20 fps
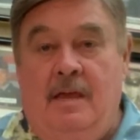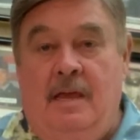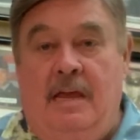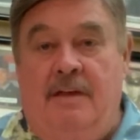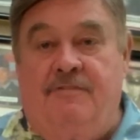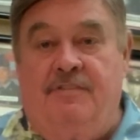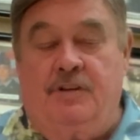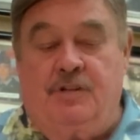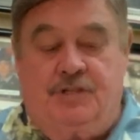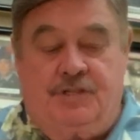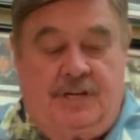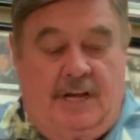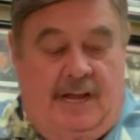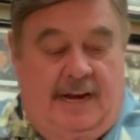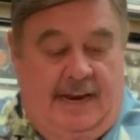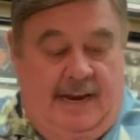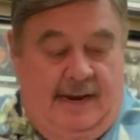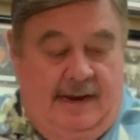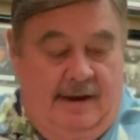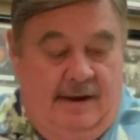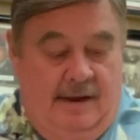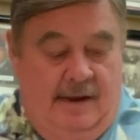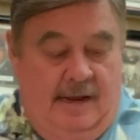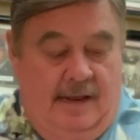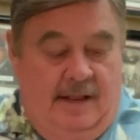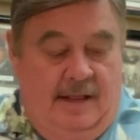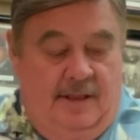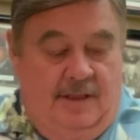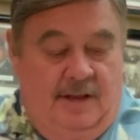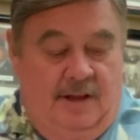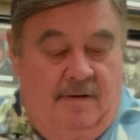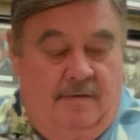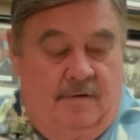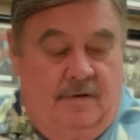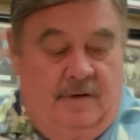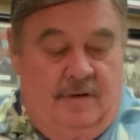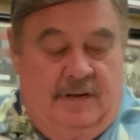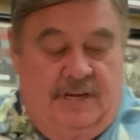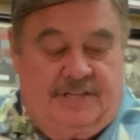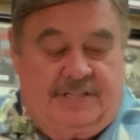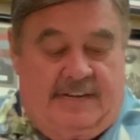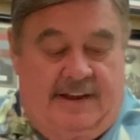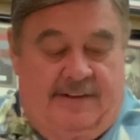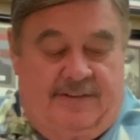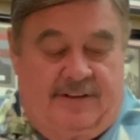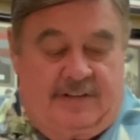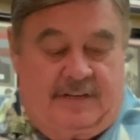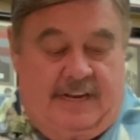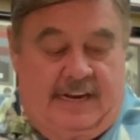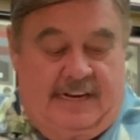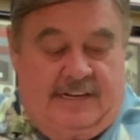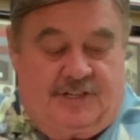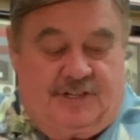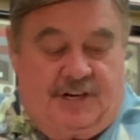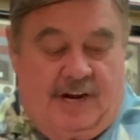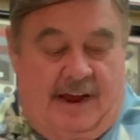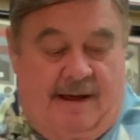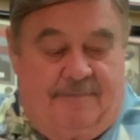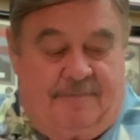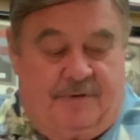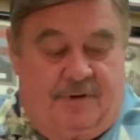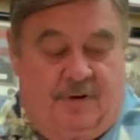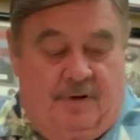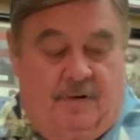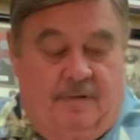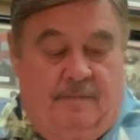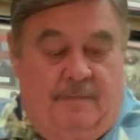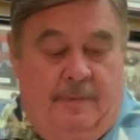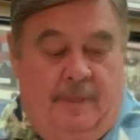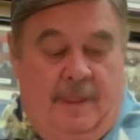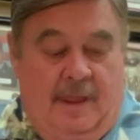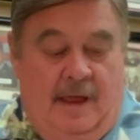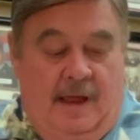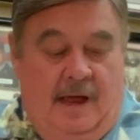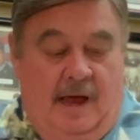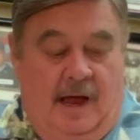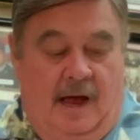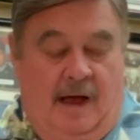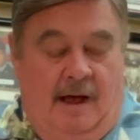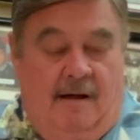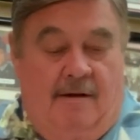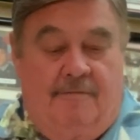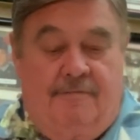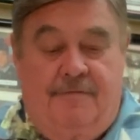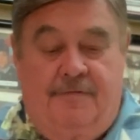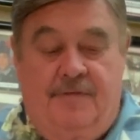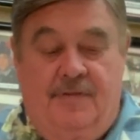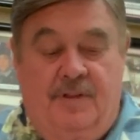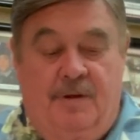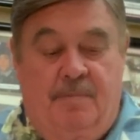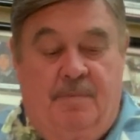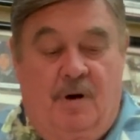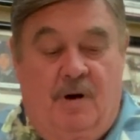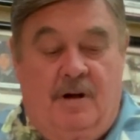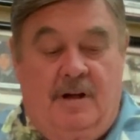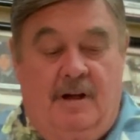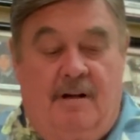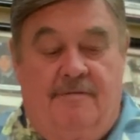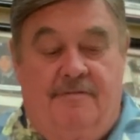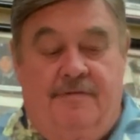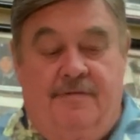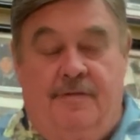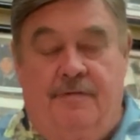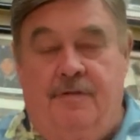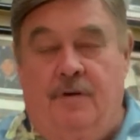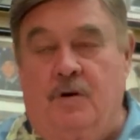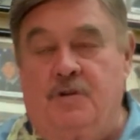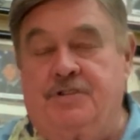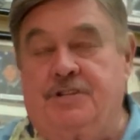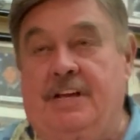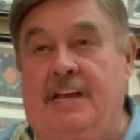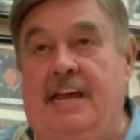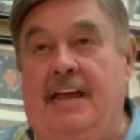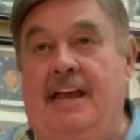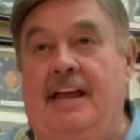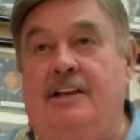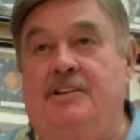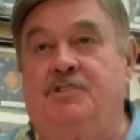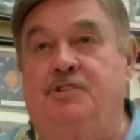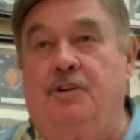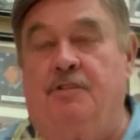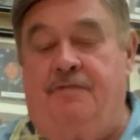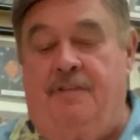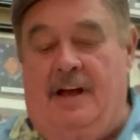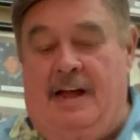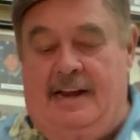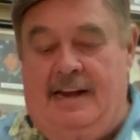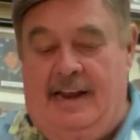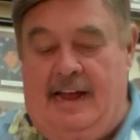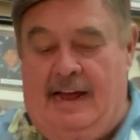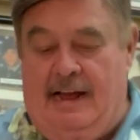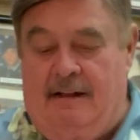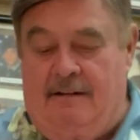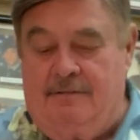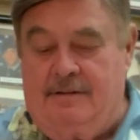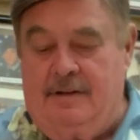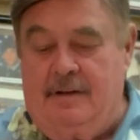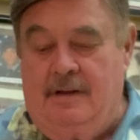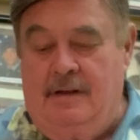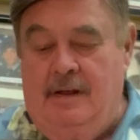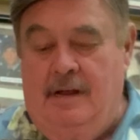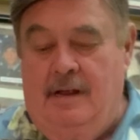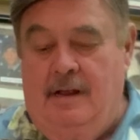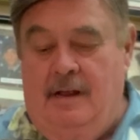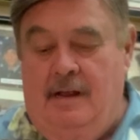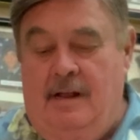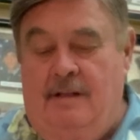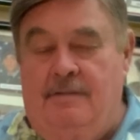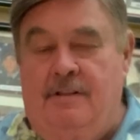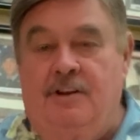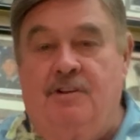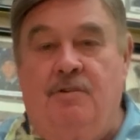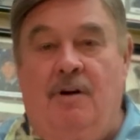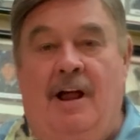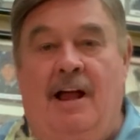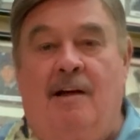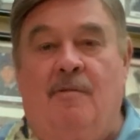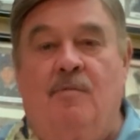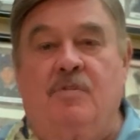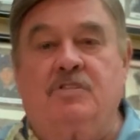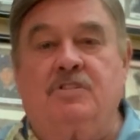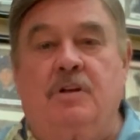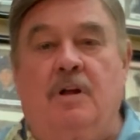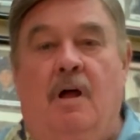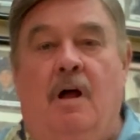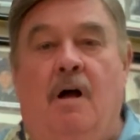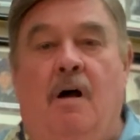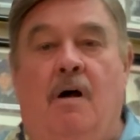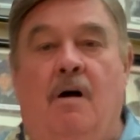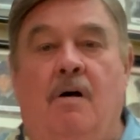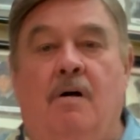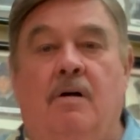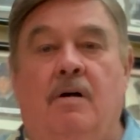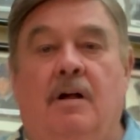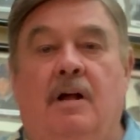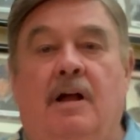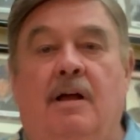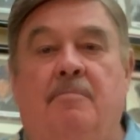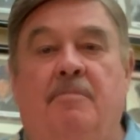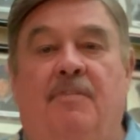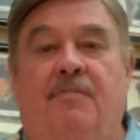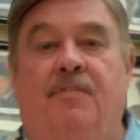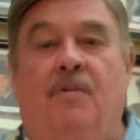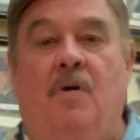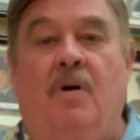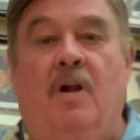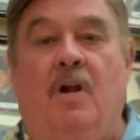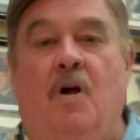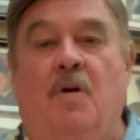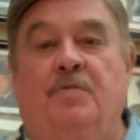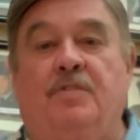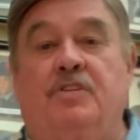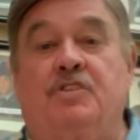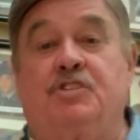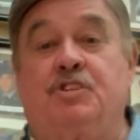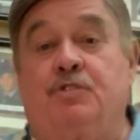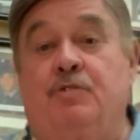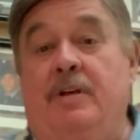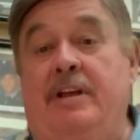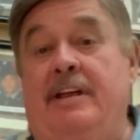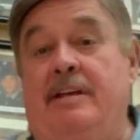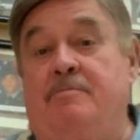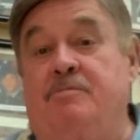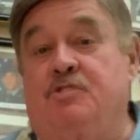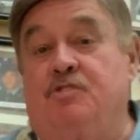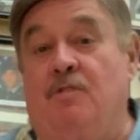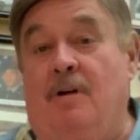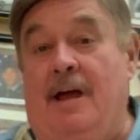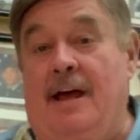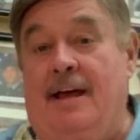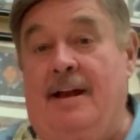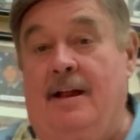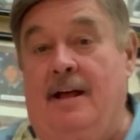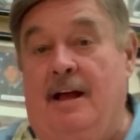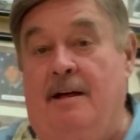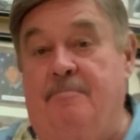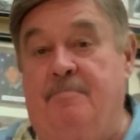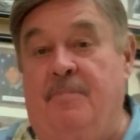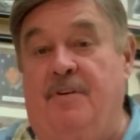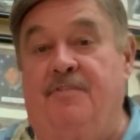If you study the 17th chapter of the book of First Kings, you'll find out. The drought was long. Uh, before long, the streams dried up.